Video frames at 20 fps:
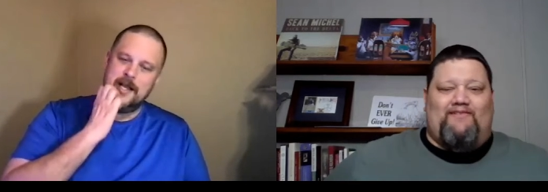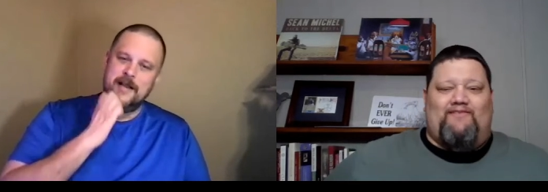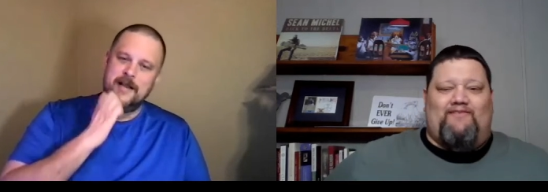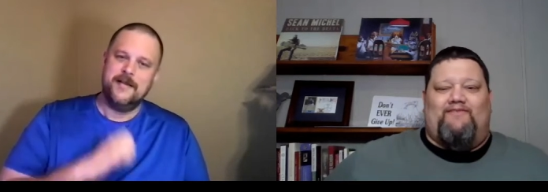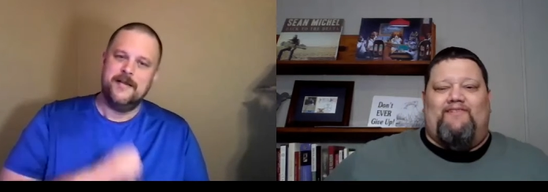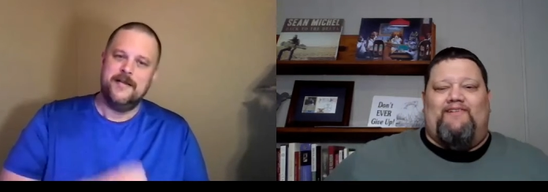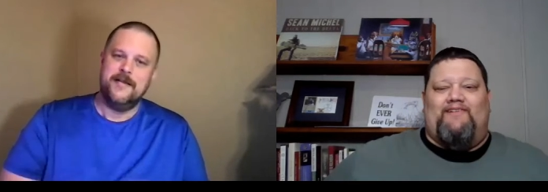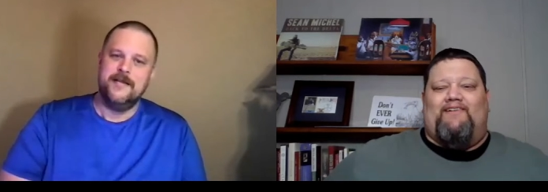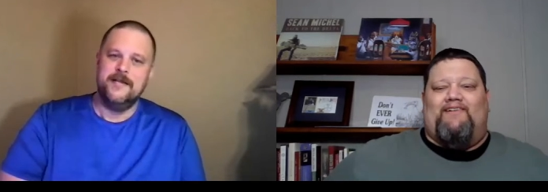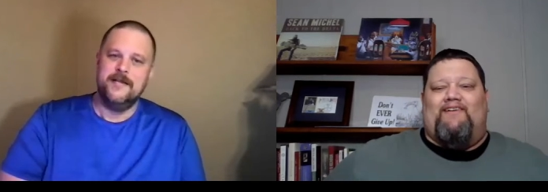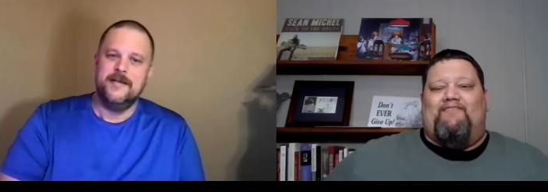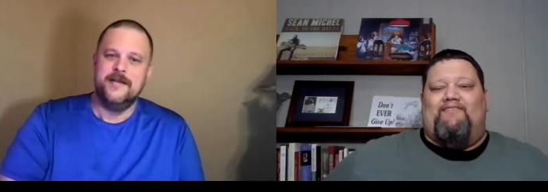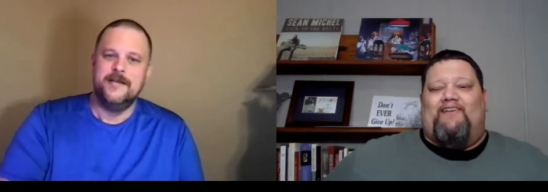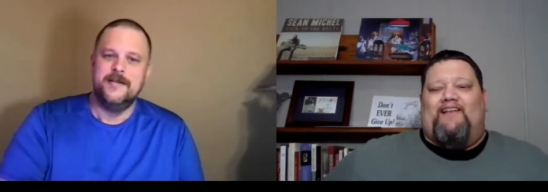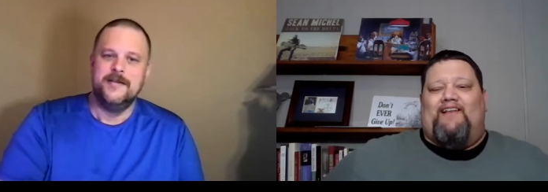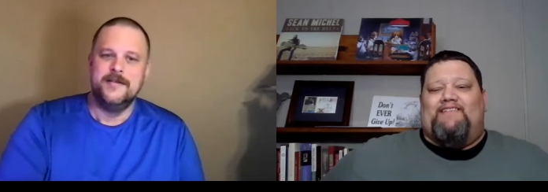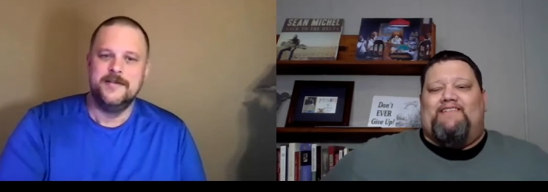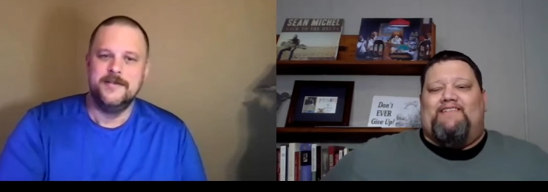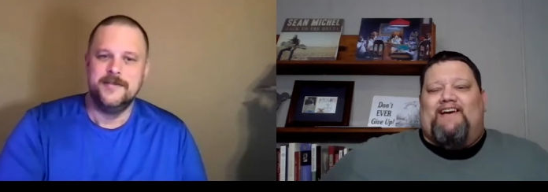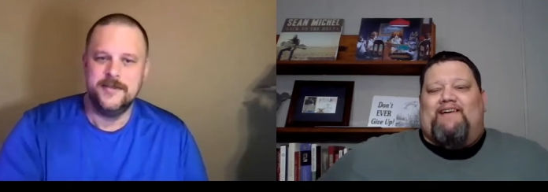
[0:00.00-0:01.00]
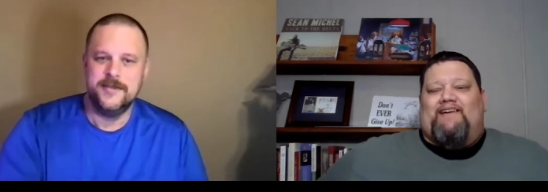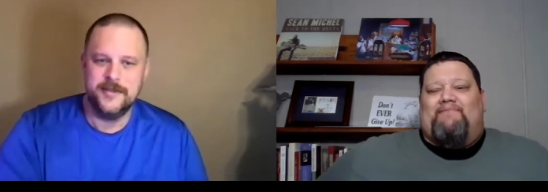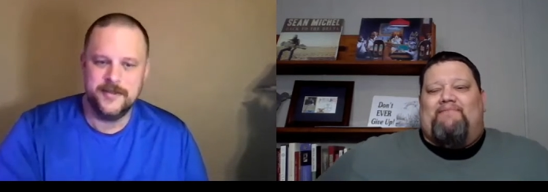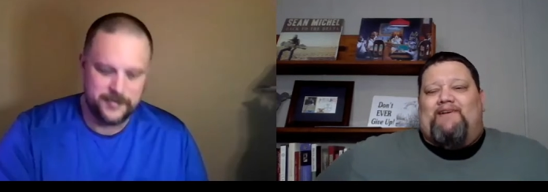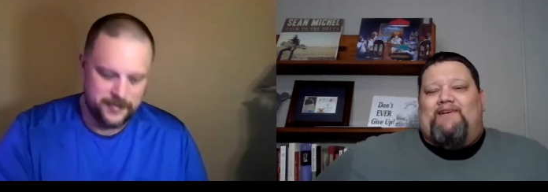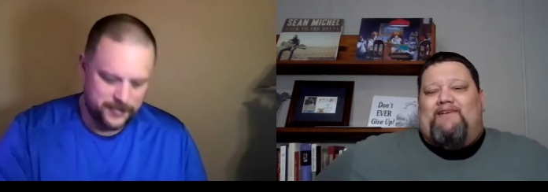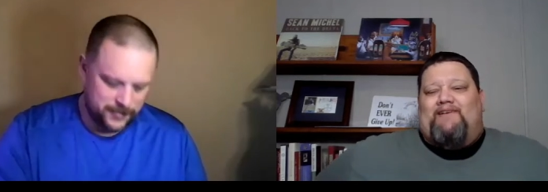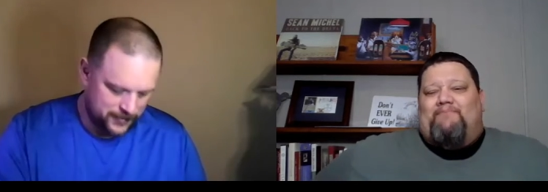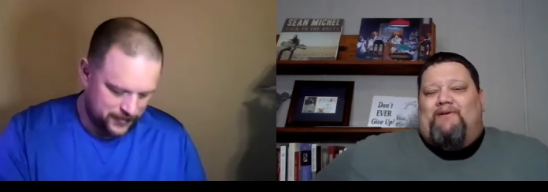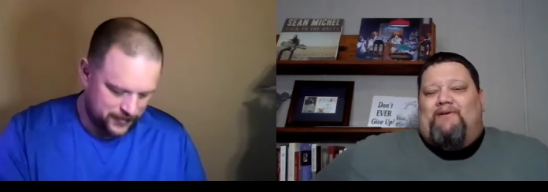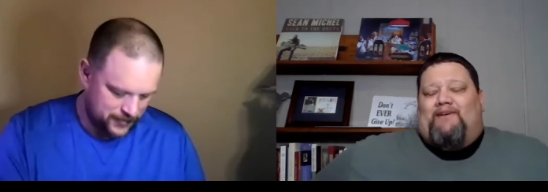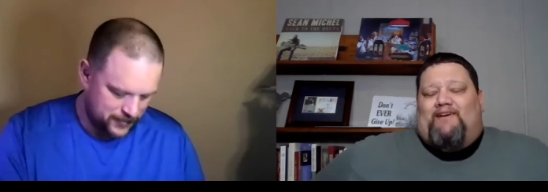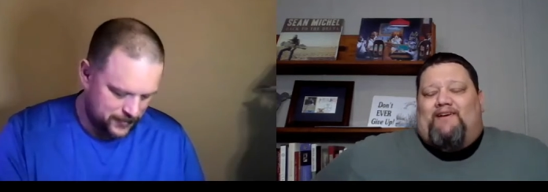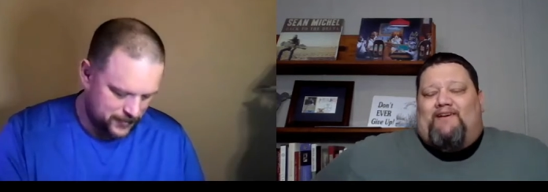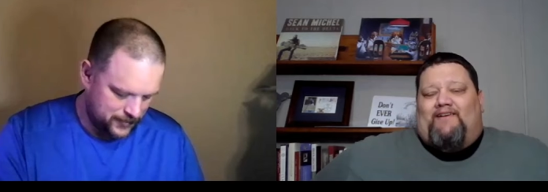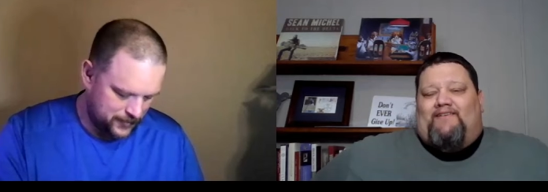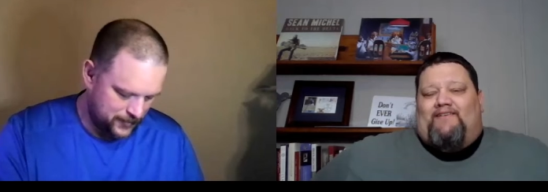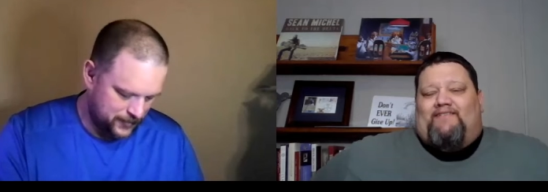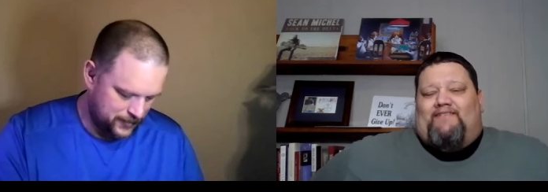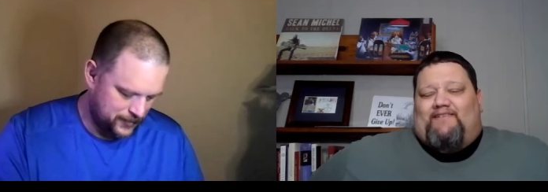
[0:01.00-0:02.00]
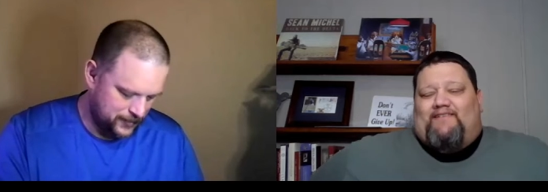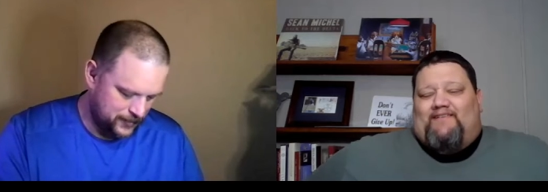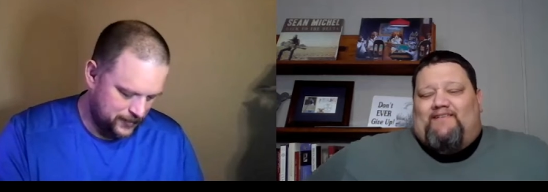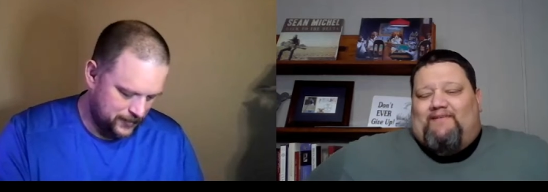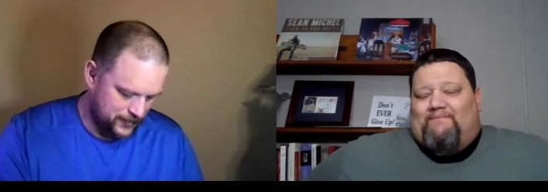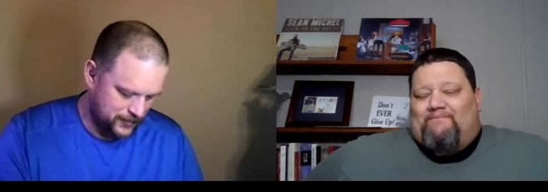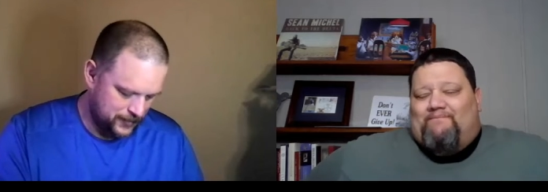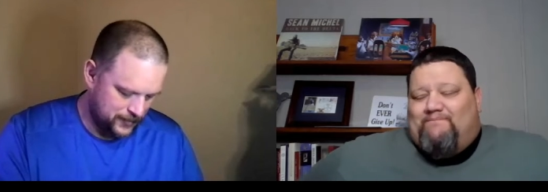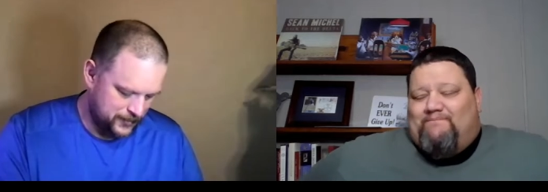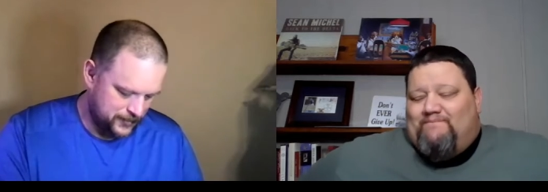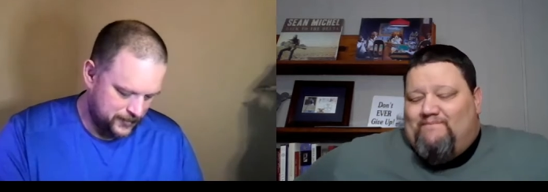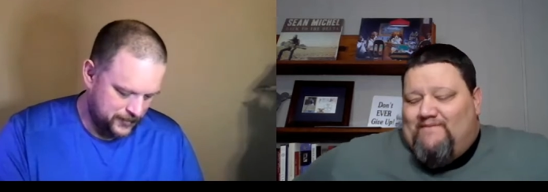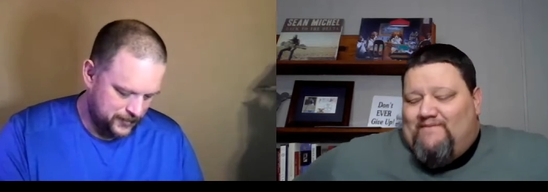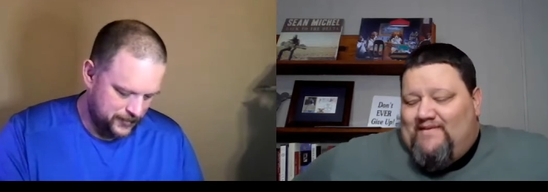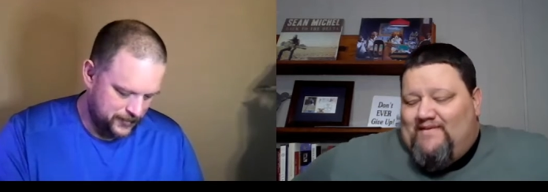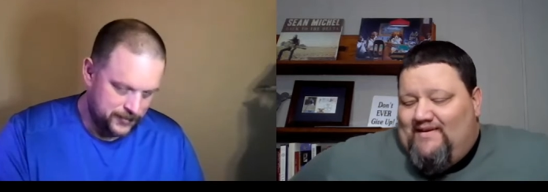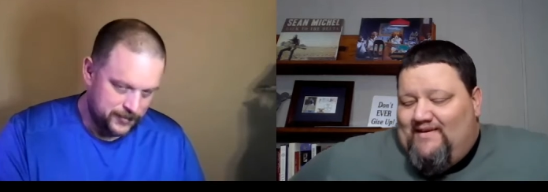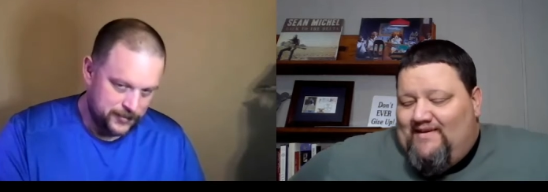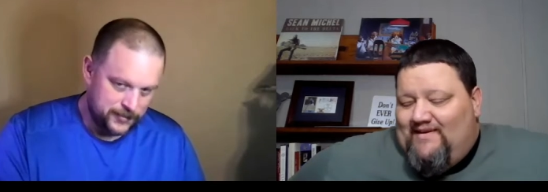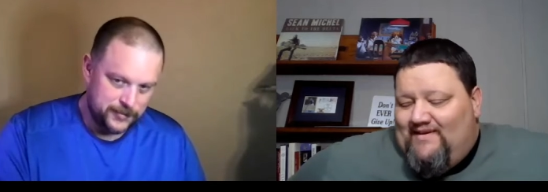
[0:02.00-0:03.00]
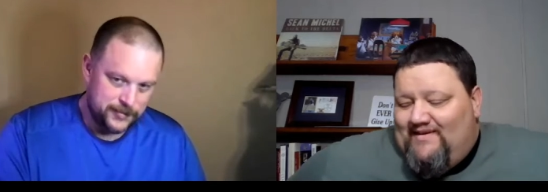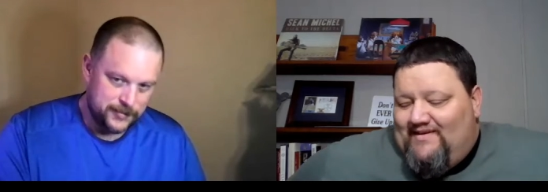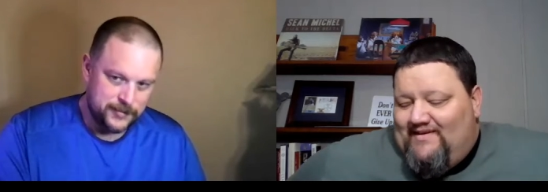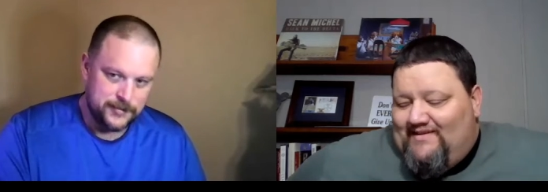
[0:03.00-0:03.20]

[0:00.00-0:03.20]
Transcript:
Speaker 1: We don't we don't have a lot of time here, but uh,